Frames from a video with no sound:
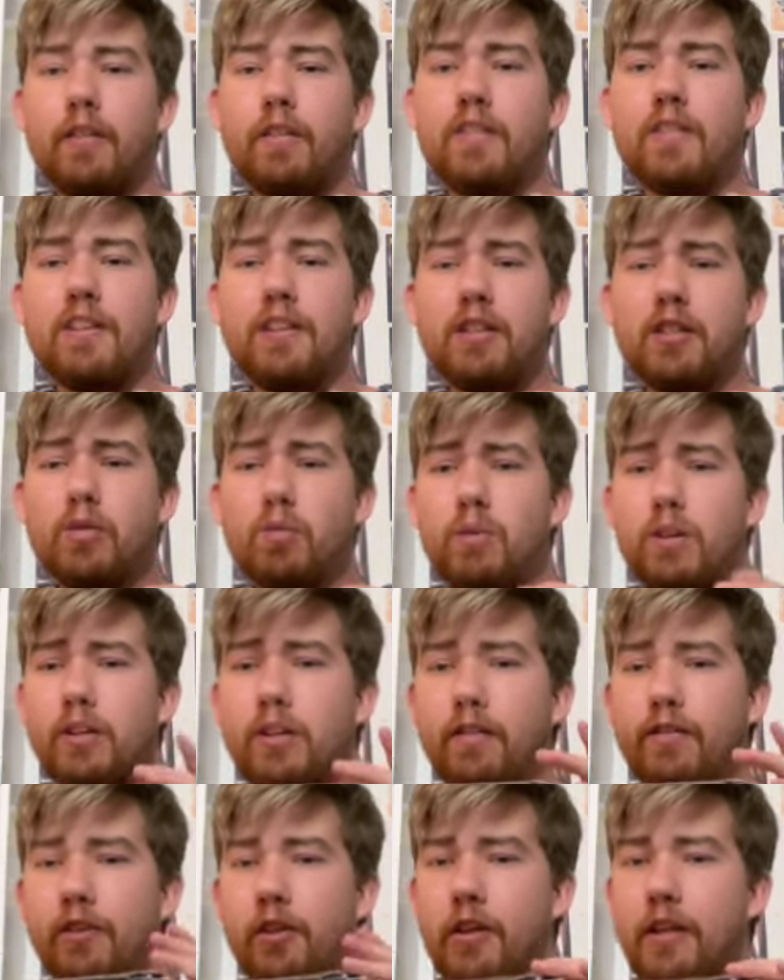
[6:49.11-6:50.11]
This one,
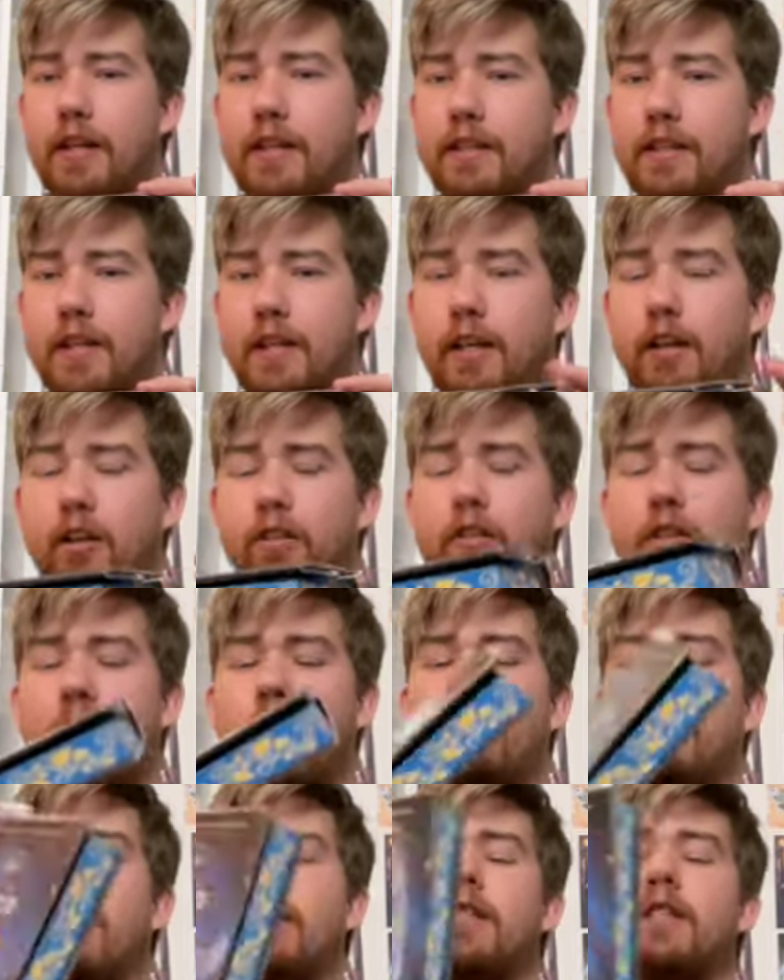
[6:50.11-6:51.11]
if you can't tell,
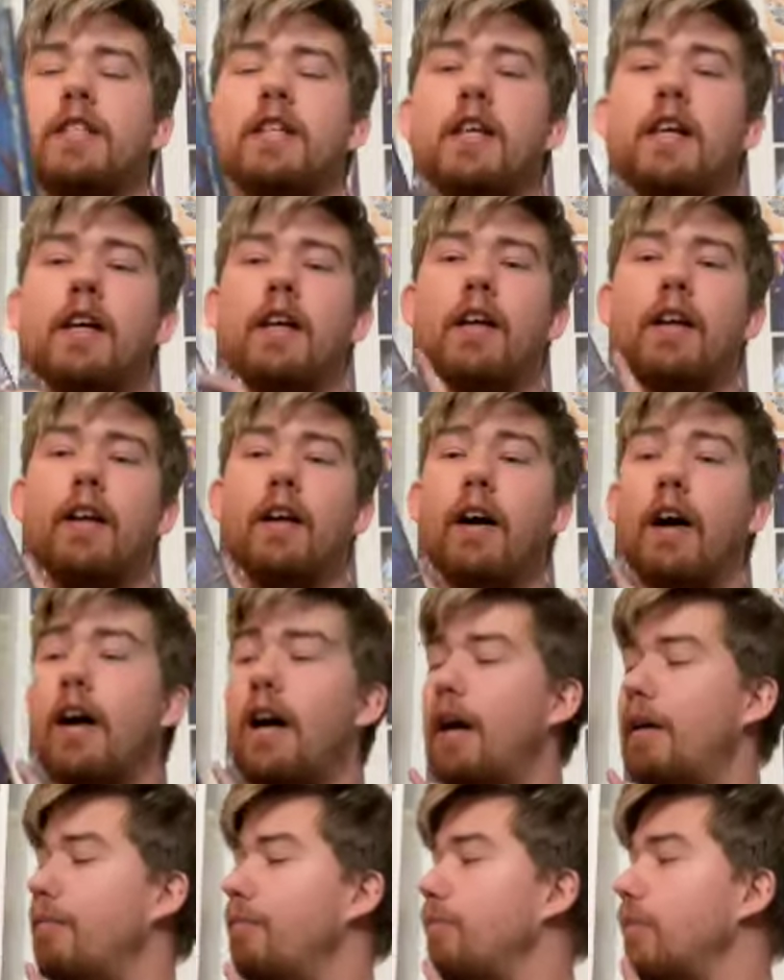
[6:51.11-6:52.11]
is
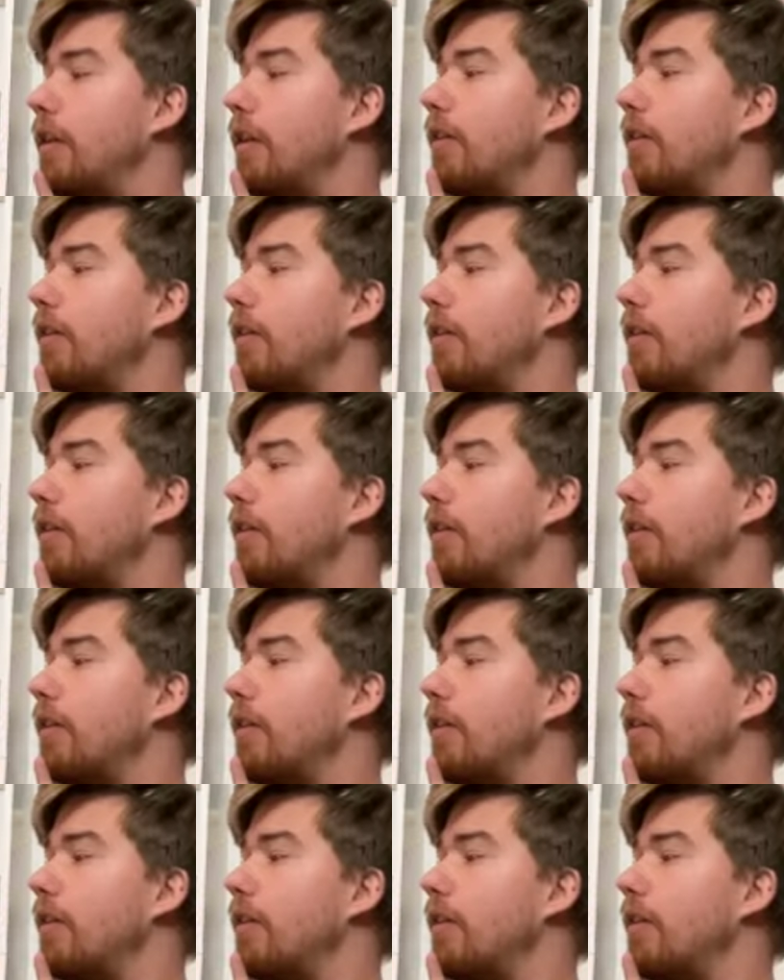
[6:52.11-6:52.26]
um,